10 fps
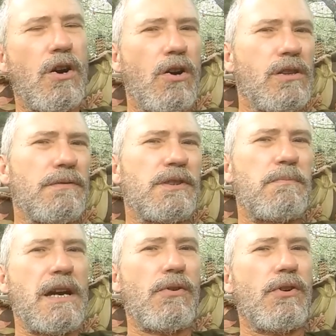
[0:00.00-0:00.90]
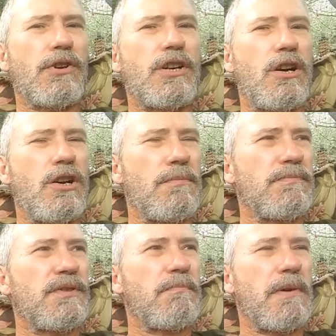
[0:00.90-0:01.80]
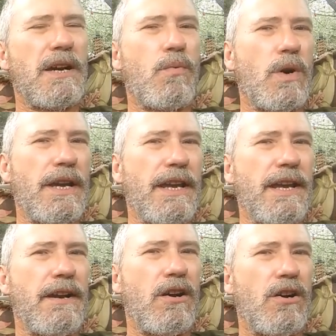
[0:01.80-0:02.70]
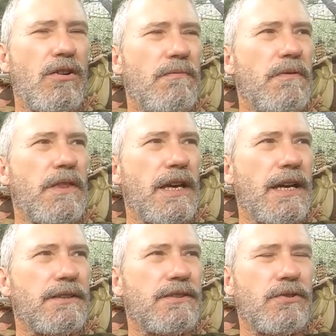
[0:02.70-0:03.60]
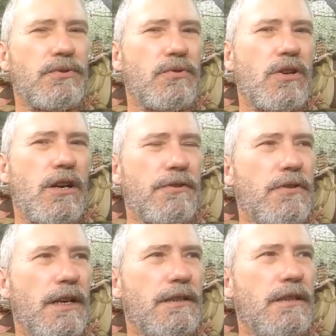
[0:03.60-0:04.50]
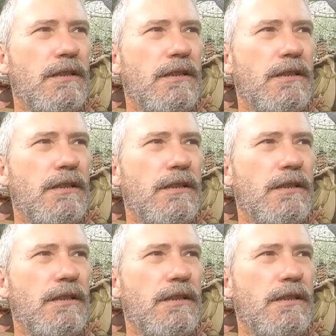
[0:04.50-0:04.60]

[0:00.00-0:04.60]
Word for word: All of its power comes by way of that social contract.